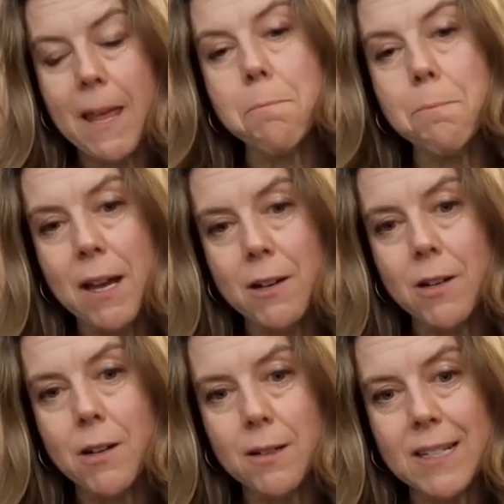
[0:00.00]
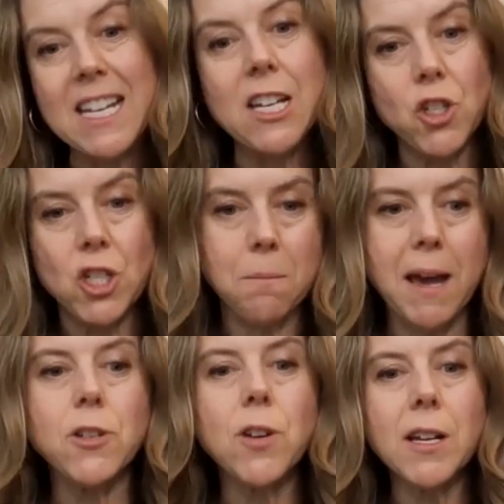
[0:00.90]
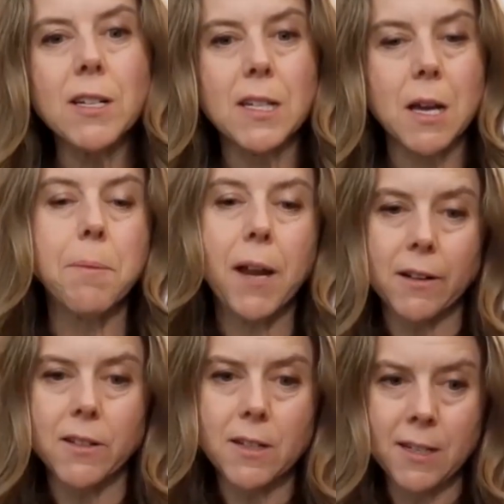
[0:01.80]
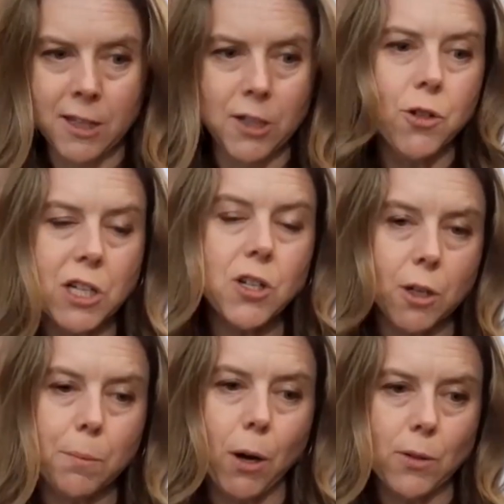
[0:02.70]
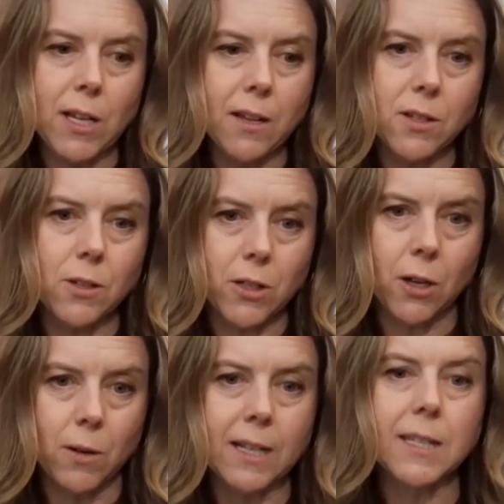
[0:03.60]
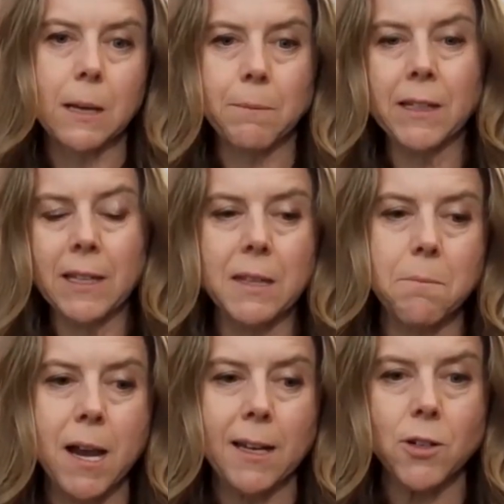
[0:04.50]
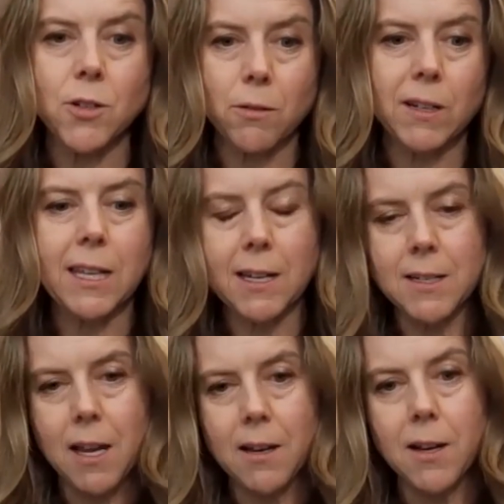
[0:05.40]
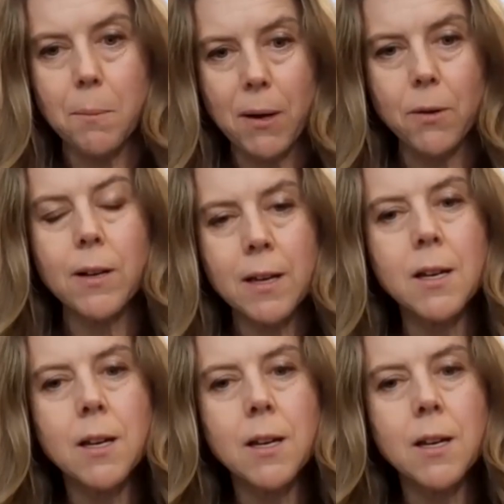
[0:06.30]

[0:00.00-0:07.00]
and better ESG metrics compared to the traditional process. So it's something that the miners are really excited about.